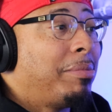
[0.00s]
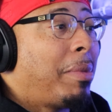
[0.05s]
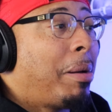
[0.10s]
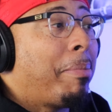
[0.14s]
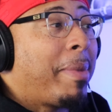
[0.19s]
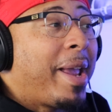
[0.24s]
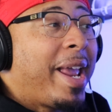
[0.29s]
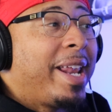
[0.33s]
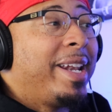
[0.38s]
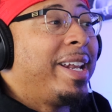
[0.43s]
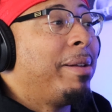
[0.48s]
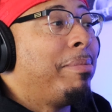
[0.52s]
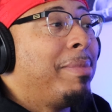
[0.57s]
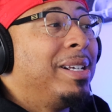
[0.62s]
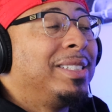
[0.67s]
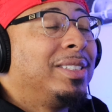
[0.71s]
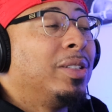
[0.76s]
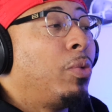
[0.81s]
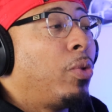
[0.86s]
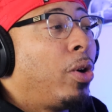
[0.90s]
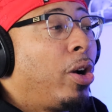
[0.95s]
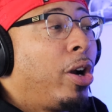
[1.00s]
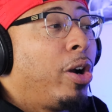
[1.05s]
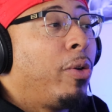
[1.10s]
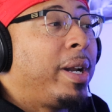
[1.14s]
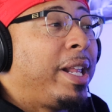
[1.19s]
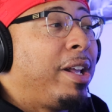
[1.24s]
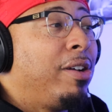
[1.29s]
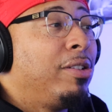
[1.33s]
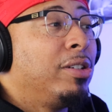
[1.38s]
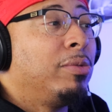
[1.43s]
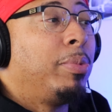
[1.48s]
My man didn't miss a word
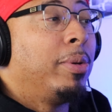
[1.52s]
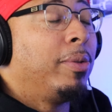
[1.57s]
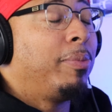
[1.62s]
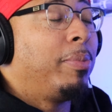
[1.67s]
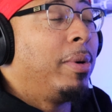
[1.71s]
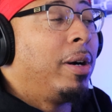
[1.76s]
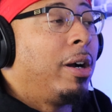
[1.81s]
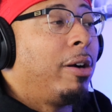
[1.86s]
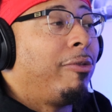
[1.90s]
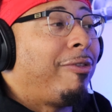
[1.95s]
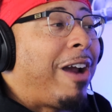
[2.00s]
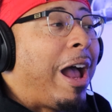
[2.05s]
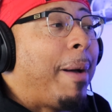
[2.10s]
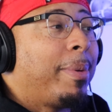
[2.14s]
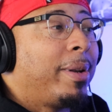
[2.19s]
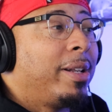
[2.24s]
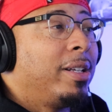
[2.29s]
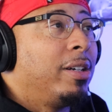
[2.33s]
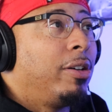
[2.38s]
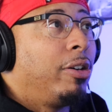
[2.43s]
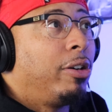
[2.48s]
when he was rapping it,